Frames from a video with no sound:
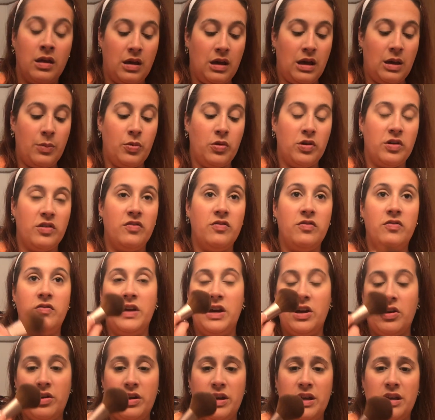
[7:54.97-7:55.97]
I put a
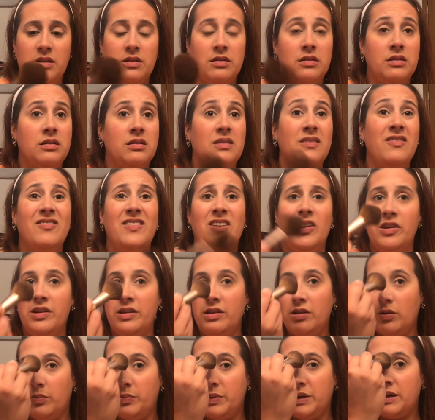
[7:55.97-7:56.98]
very, very
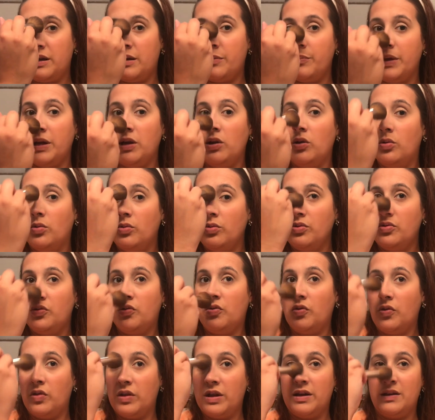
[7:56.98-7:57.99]
little bit on my nose
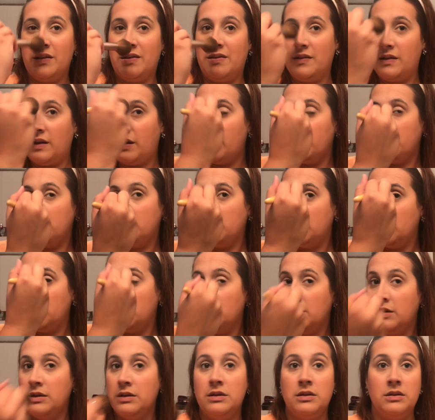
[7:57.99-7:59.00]
so that
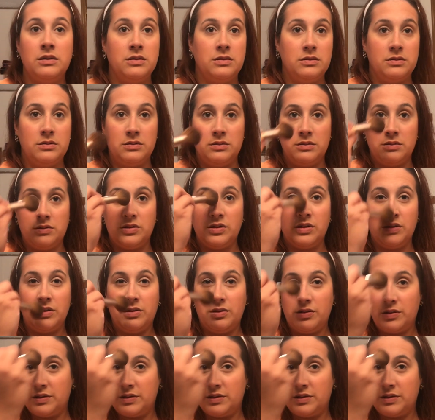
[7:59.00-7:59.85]
it